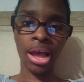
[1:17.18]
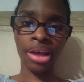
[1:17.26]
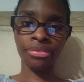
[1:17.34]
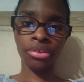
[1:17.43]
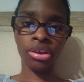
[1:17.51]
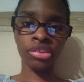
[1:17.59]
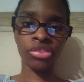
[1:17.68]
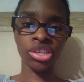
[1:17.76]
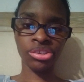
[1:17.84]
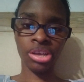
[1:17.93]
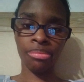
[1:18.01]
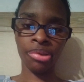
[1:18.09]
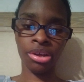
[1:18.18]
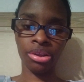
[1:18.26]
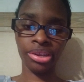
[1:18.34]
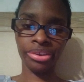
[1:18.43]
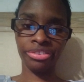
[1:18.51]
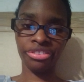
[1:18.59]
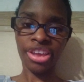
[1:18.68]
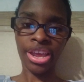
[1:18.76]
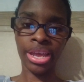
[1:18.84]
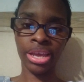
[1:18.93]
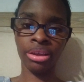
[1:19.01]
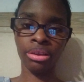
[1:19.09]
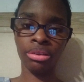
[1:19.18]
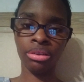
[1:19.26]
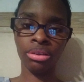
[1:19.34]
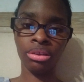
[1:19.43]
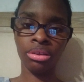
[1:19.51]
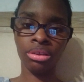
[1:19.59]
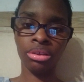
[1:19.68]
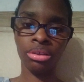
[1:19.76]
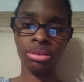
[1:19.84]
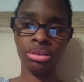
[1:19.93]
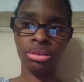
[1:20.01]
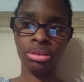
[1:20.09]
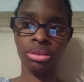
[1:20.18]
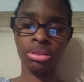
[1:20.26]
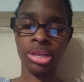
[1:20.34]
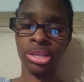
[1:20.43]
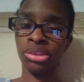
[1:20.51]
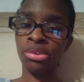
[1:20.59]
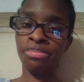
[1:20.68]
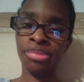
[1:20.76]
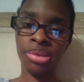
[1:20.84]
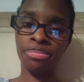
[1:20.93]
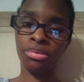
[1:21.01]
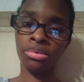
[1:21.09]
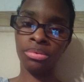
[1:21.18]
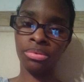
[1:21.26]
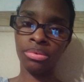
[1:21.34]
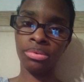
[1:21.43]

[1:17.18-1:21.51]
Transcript: I thought of just coming on here saying that them people